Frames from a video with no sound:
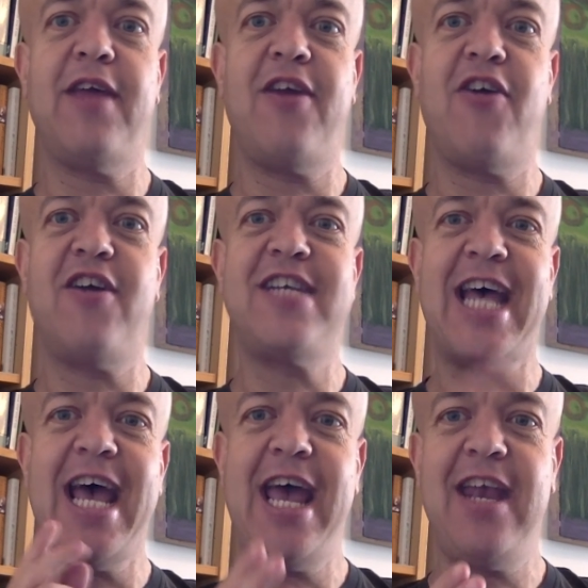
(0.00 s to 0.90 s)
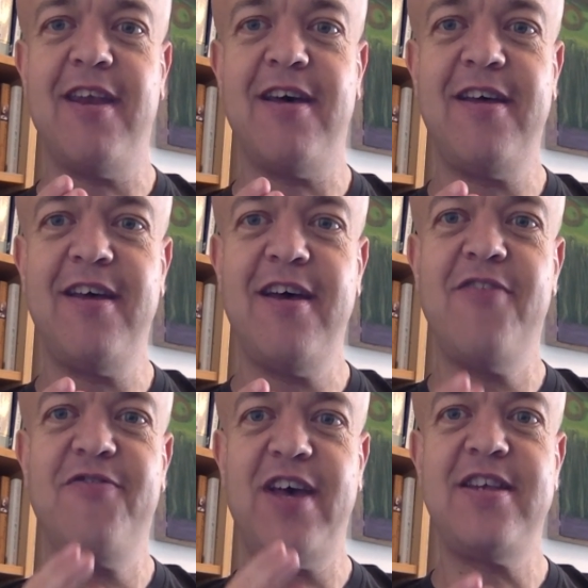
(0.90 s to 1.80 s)
There are 10
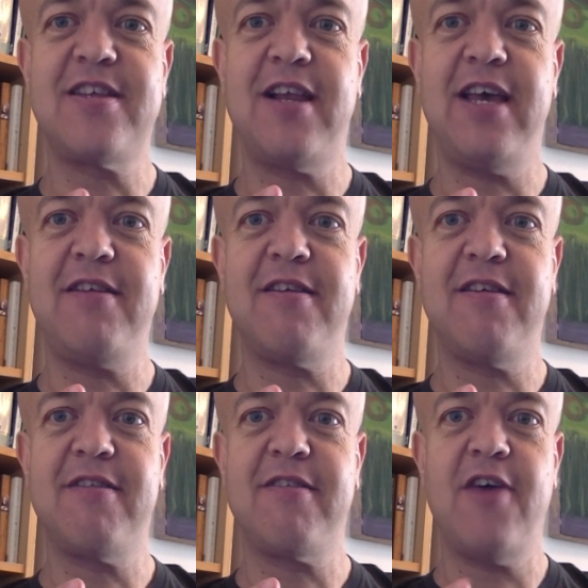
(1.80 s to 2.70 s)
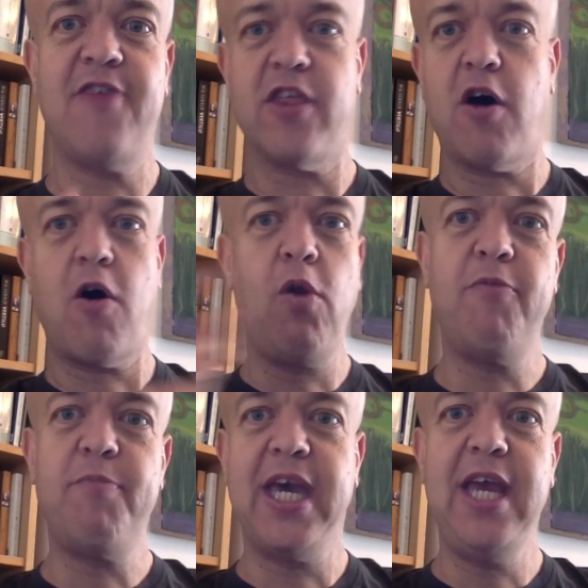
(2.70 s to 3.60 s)
ventilators for the whole
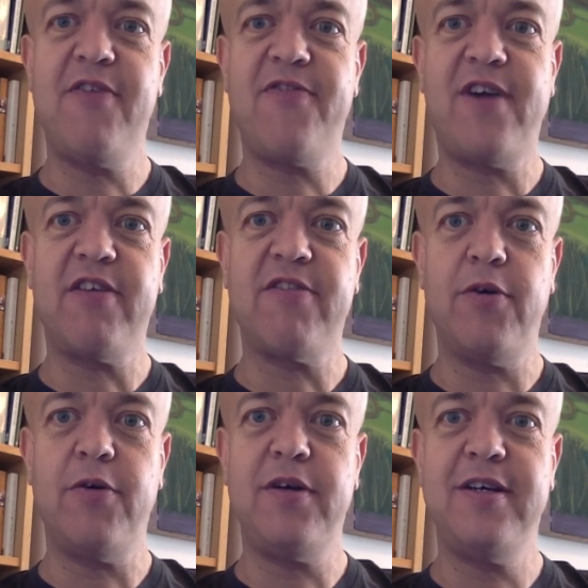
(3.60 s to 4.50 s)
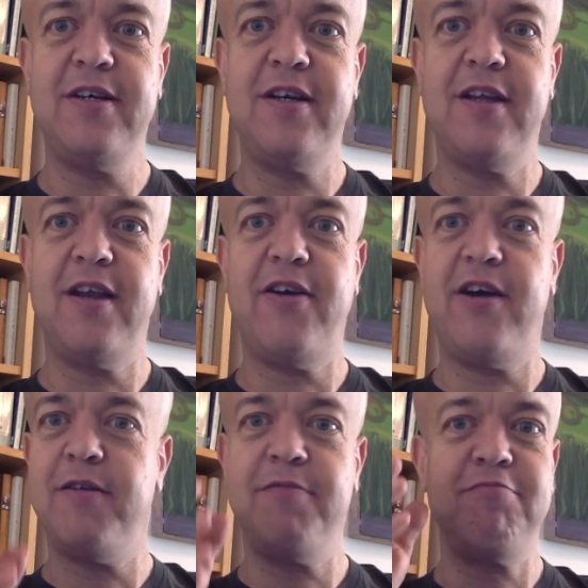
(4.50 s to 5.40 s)
of Burkina Faso. There
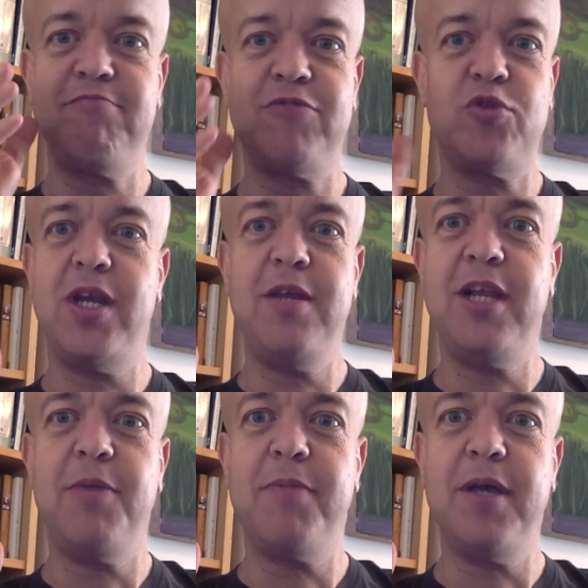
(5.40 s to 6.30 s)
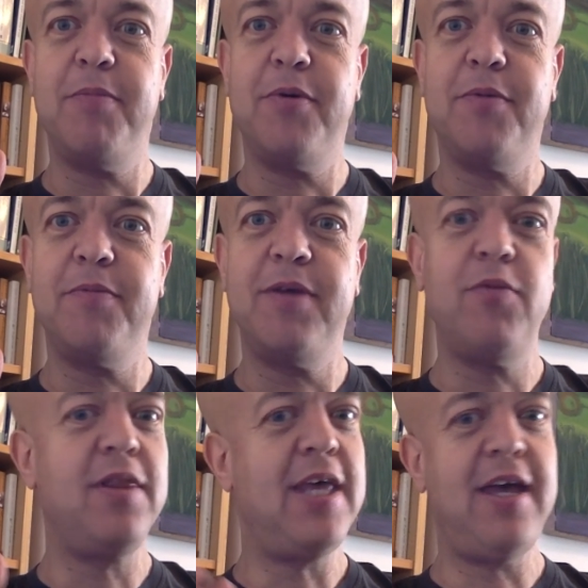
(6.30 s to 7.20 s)
are 20 million people.
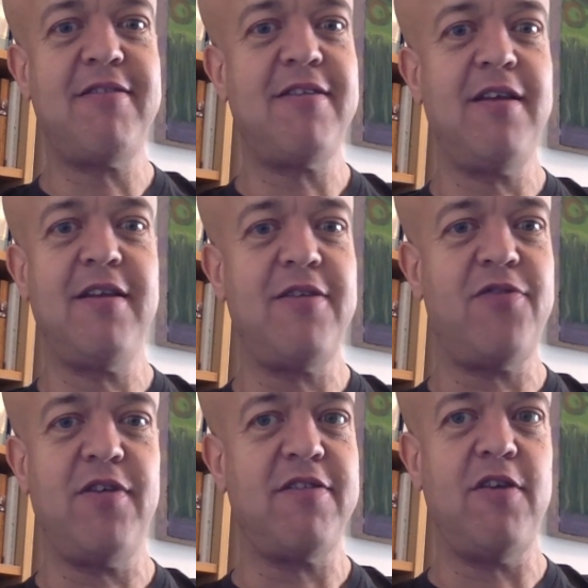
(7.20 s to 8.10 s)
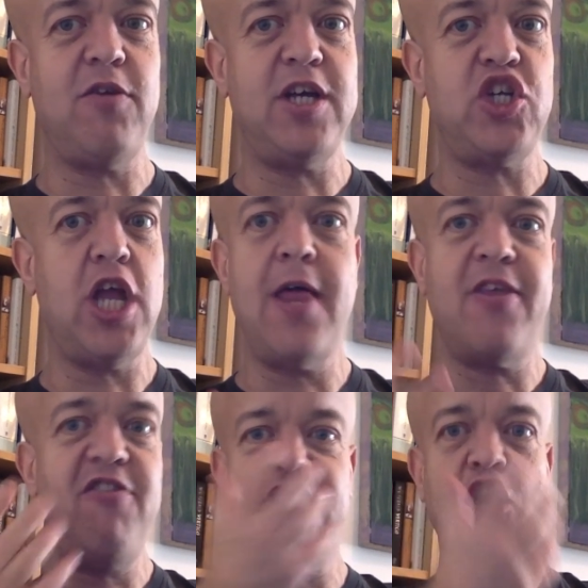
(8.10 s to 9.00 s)
It's a different situation.
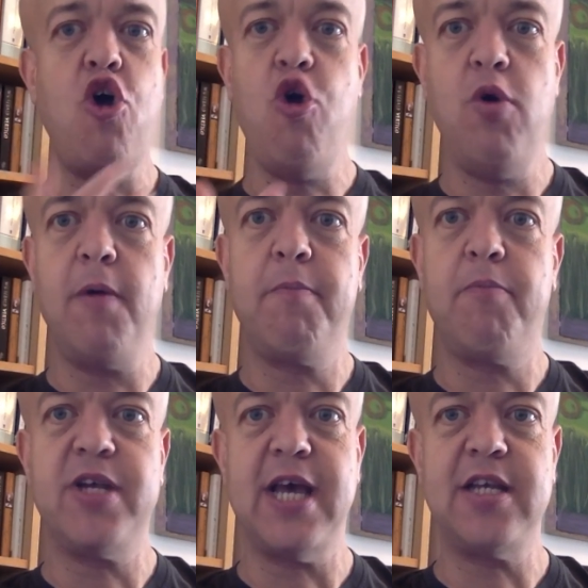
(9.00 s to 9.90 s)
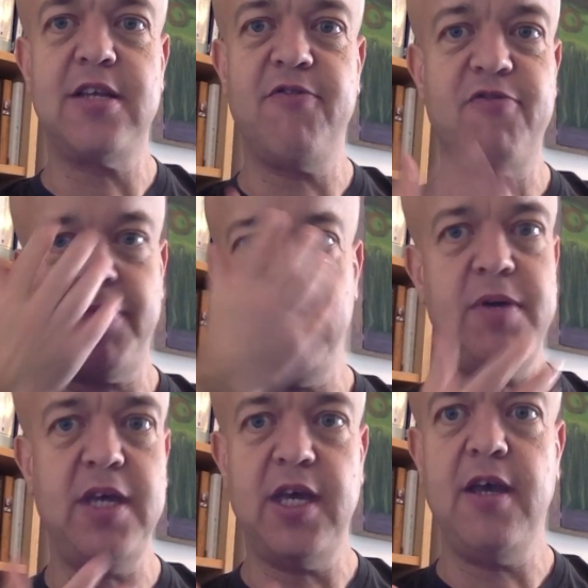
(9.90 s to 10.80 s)
There is no protective
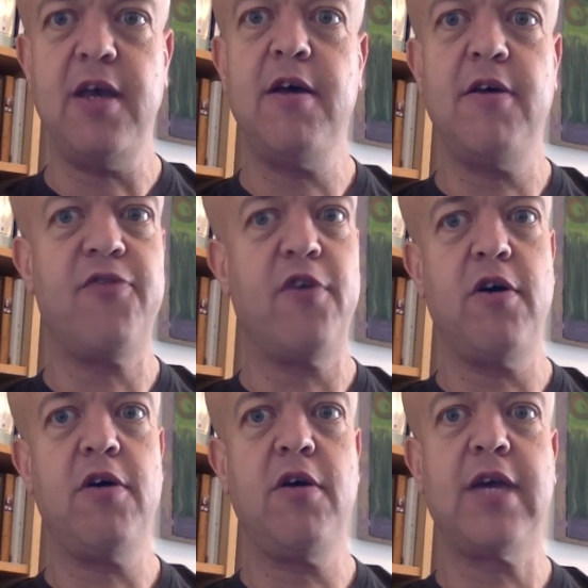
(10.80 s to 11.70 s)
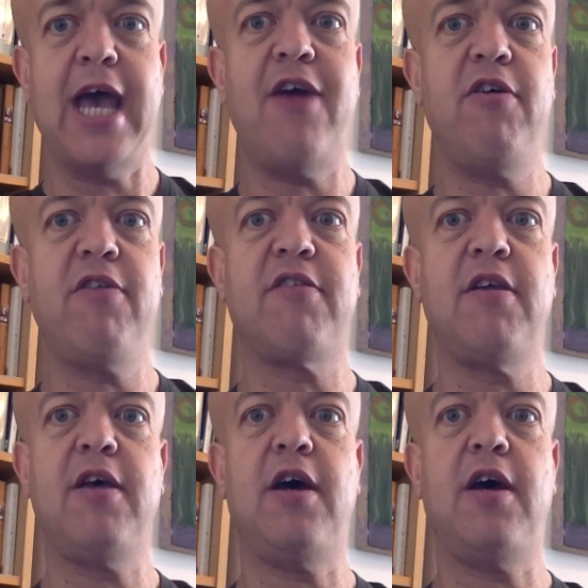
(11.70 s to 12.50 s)
PPE for carers